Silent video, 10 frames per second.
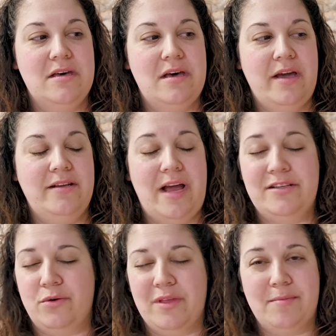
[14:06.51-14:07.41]
I, I
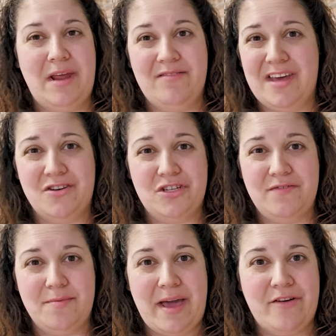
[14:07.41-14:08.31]
don't think I'm gonna have the energy for the
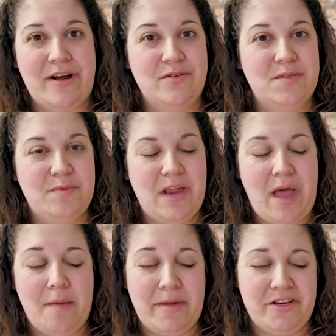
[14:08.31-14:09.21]
backgrounds, but I
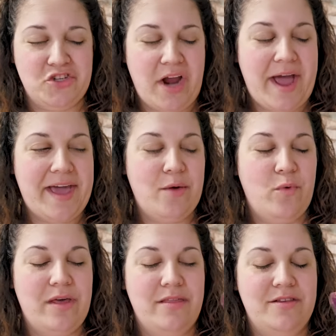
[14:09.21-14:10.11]
might try
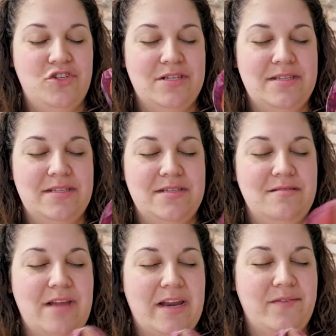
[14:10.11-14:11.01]
with just
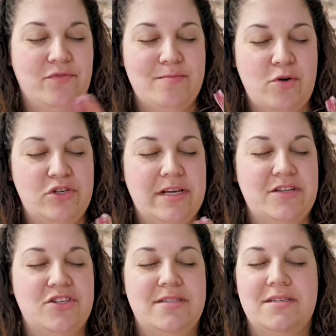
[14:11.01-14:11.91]
not even free motioning it,
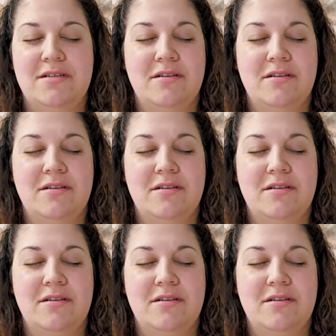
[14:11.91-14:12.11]
just